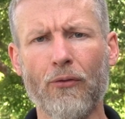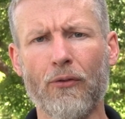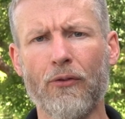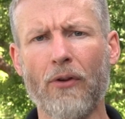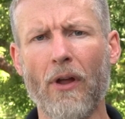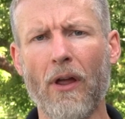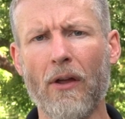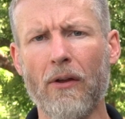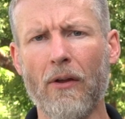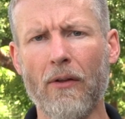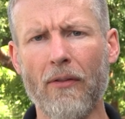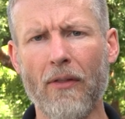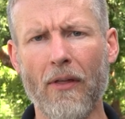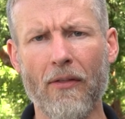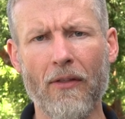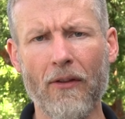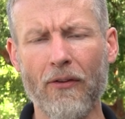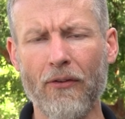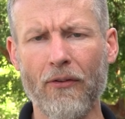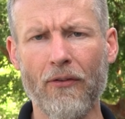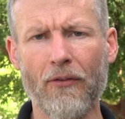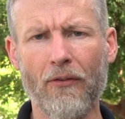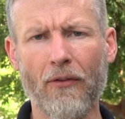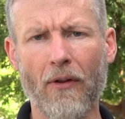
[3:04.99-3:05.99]
or tell you that
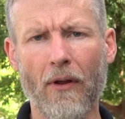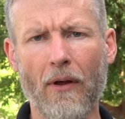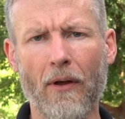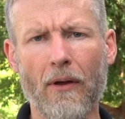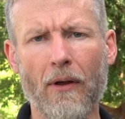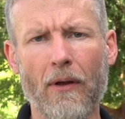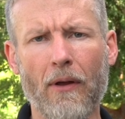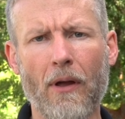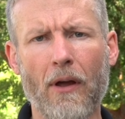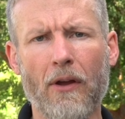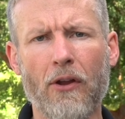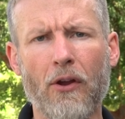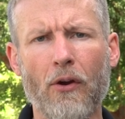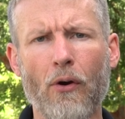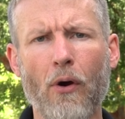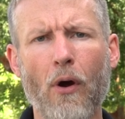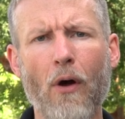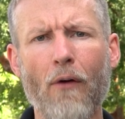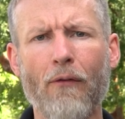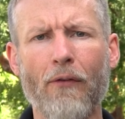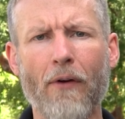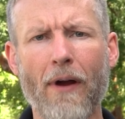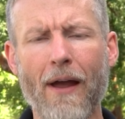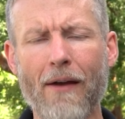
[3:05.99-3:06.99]
this is a
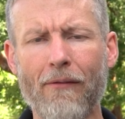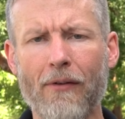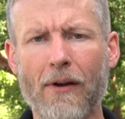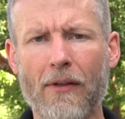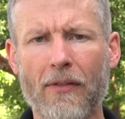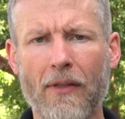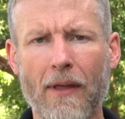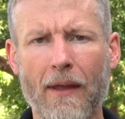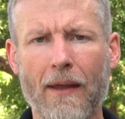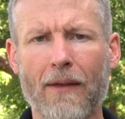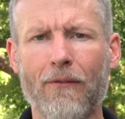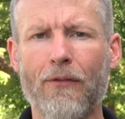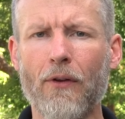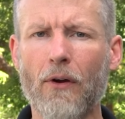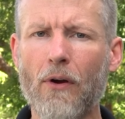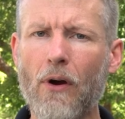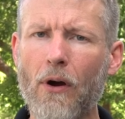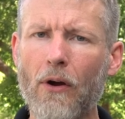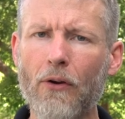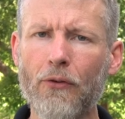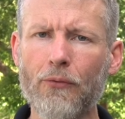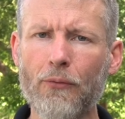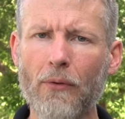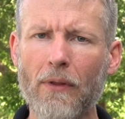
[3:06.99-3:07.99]
cure-all for everything. If your
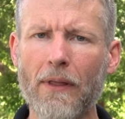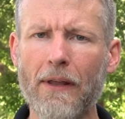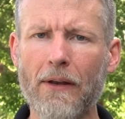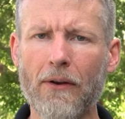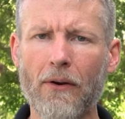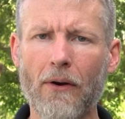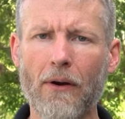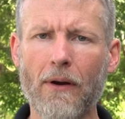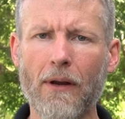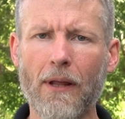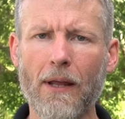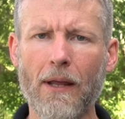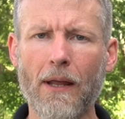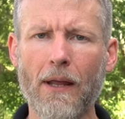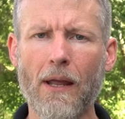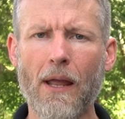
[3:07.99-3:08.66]
car is really dirty,